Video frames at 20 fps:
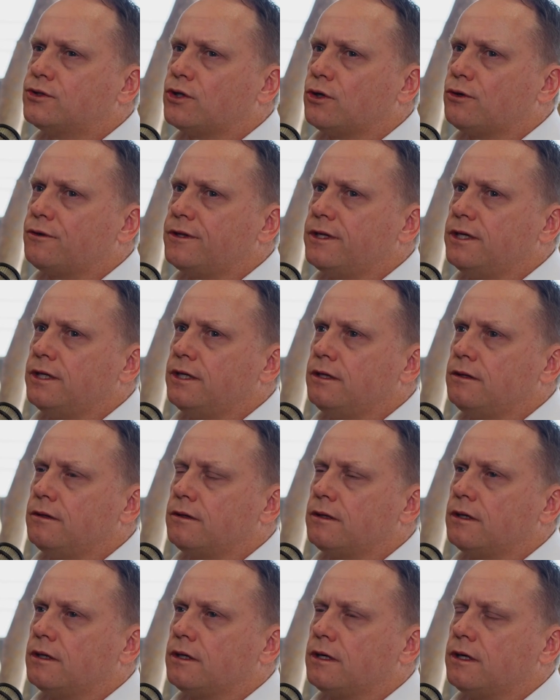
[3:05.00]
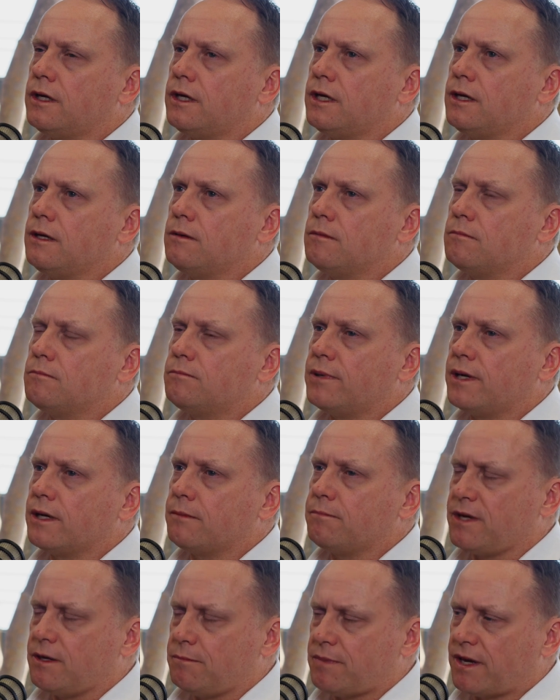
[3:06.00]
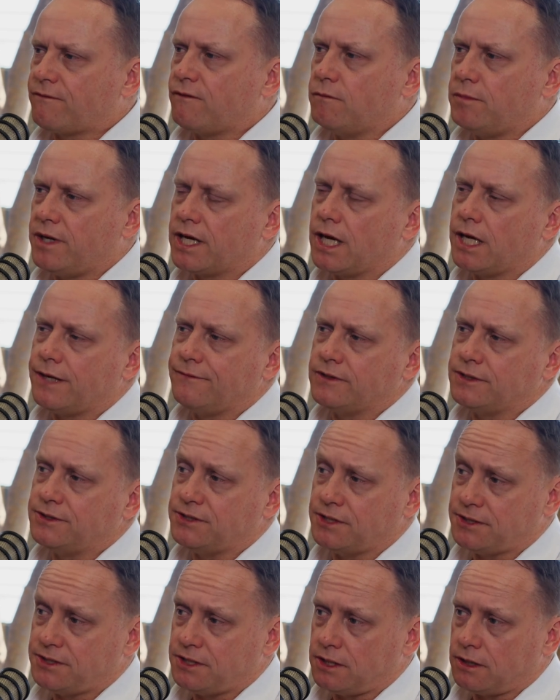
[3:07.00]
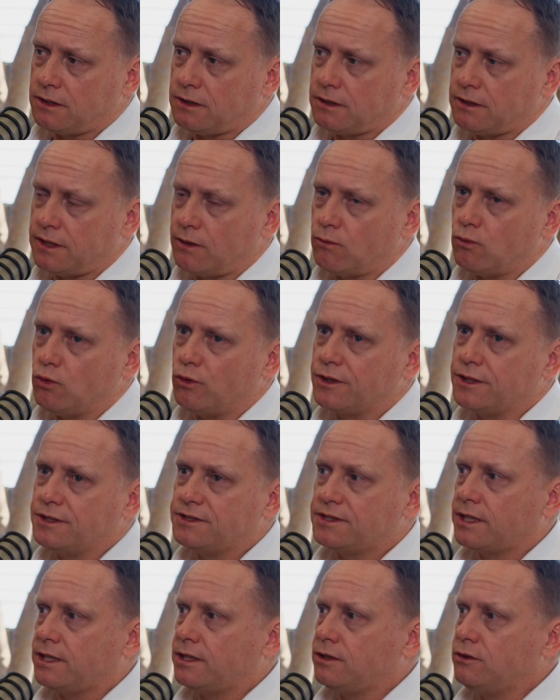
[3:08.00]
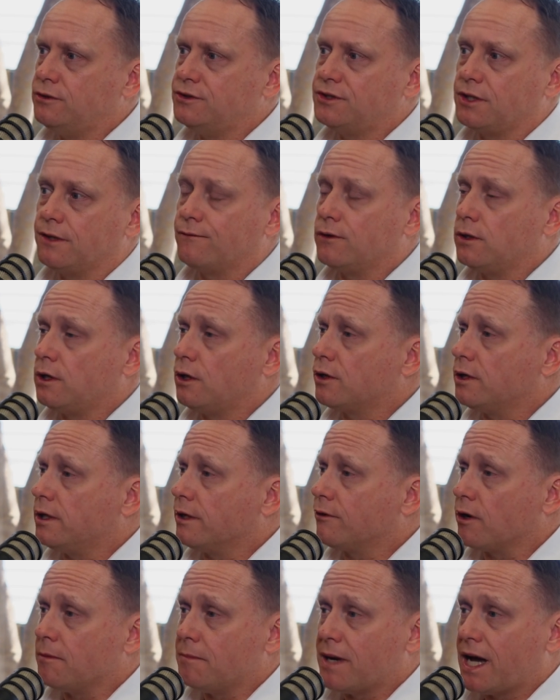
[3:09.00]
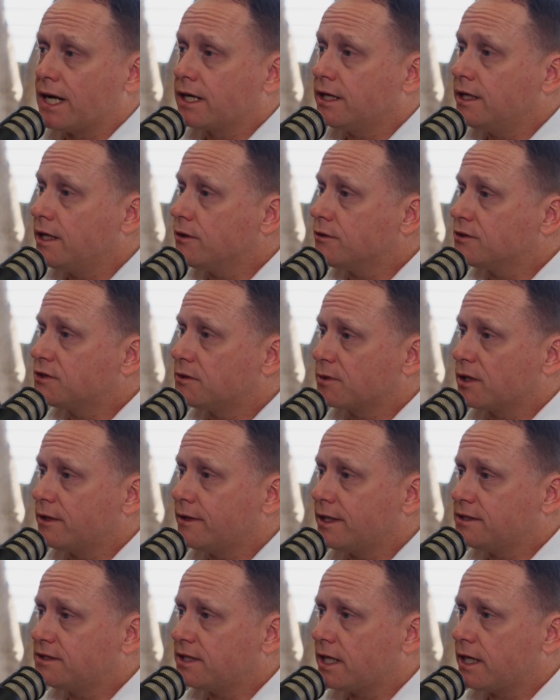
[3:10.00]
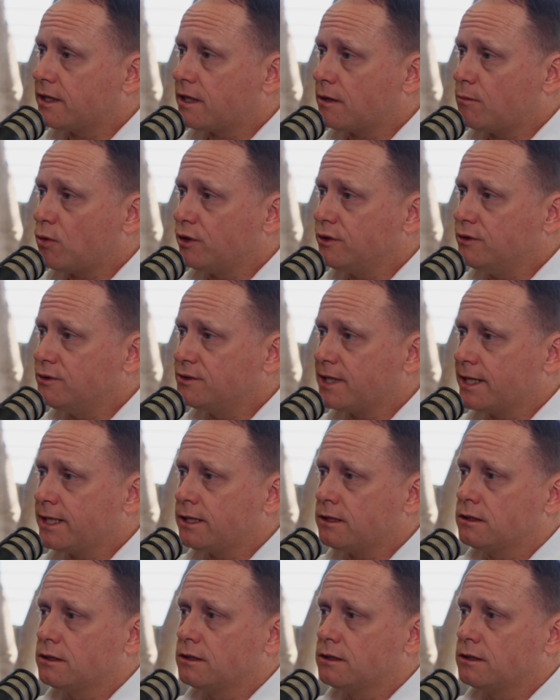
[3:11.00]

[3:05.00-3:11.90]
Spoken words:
So the getting better bang for buck out of existing network, is that in using it for local area marketing or something like that? Is that how they might use that?